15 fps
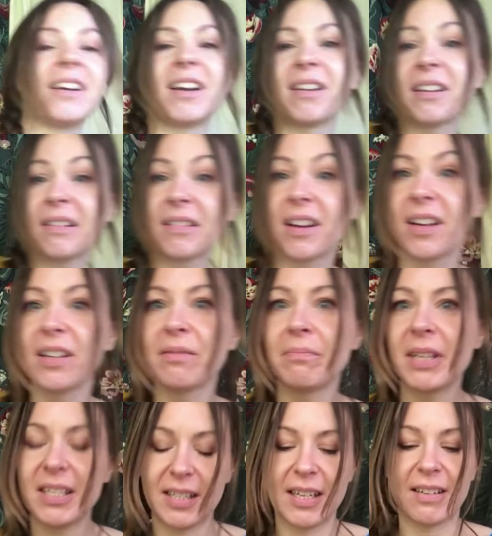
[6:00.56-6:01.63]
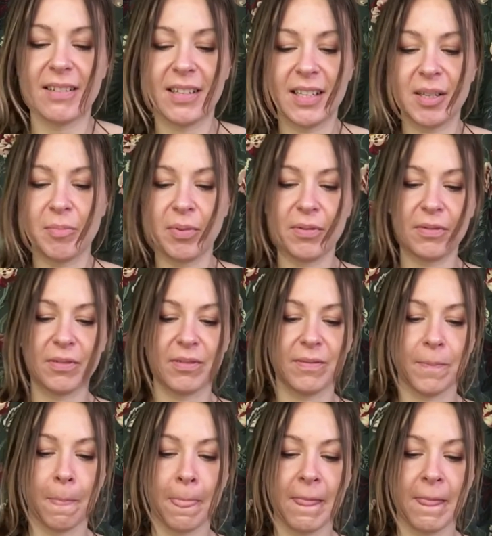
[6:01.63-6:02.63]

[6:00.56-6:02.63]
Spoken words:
I kind of missed out an important,